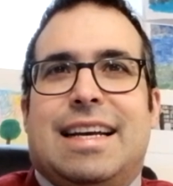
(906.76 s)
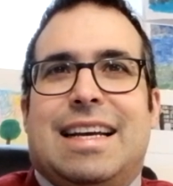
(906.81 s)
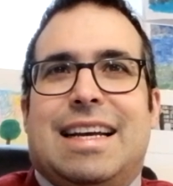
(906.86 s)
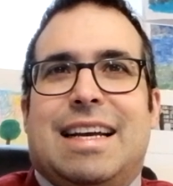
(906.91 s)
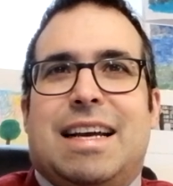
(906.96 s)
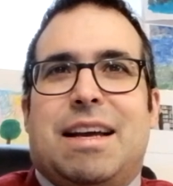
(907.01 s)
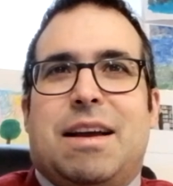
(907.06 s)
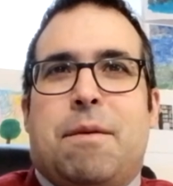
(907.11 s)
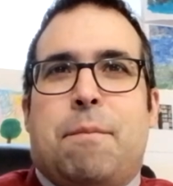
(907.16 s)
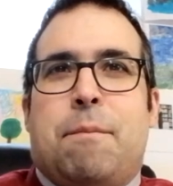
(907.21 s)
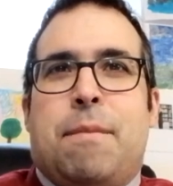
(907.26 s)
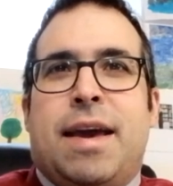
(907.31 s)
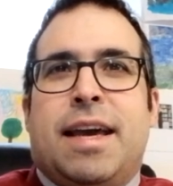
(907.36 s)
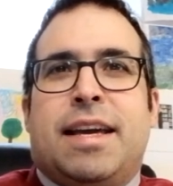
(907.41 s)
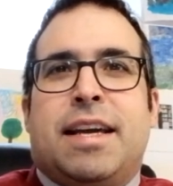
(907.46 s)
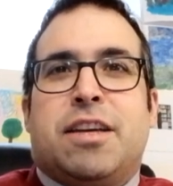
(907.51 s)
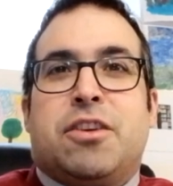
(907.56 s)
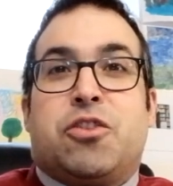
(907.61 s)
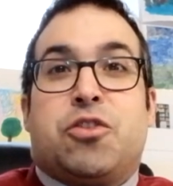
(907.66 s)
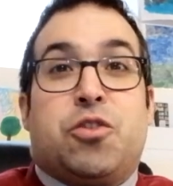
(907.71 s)

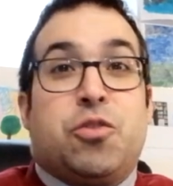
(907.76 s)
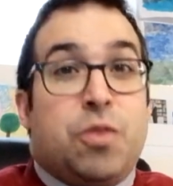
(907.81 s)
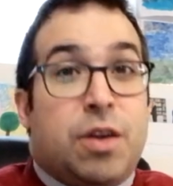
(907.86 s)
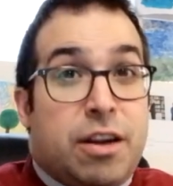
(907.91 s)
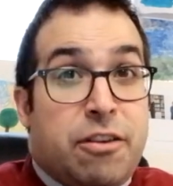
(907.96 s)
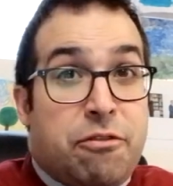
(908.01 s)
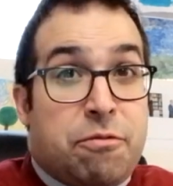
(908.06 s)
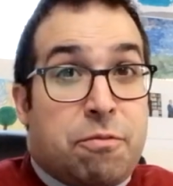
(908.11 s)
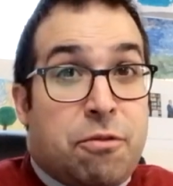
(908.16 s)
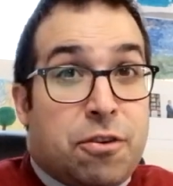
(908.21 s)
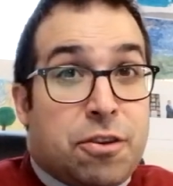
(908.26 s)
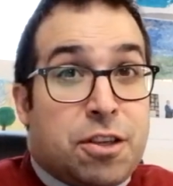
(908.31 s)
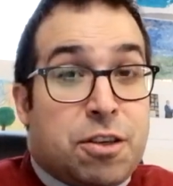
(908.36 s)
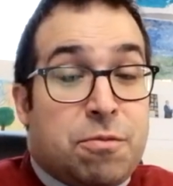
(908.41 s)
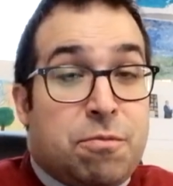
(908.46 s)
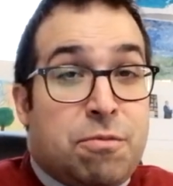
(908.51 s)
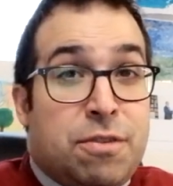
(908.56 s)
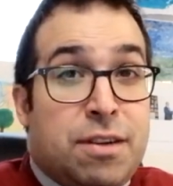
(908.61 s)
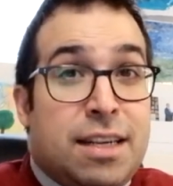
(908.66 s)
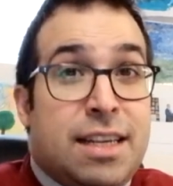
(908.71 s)
making sure, if
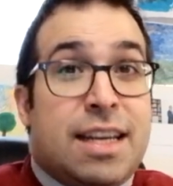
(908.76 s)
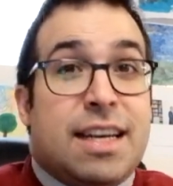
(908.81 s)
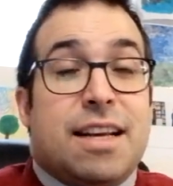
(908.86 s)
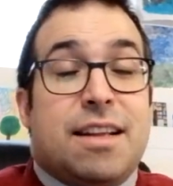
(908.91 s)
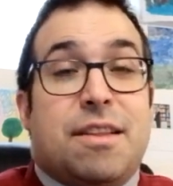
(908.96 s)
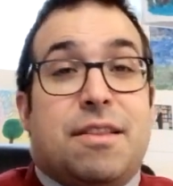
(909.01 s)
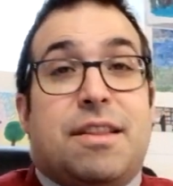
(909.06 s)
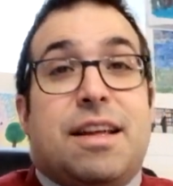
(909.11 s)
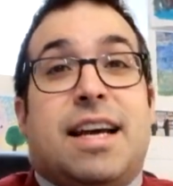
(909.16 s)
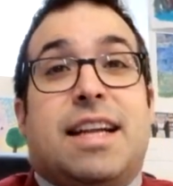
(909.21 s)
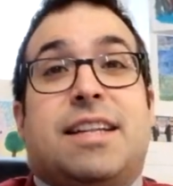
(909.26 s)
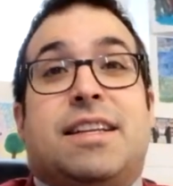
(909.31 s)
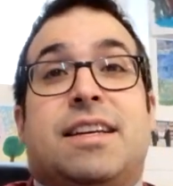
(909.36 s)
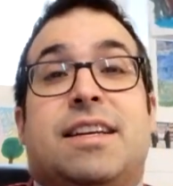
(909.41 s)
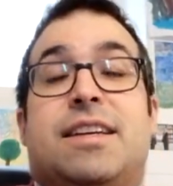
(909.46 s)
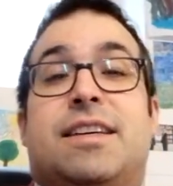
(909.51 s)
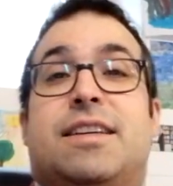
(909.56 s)
possible, that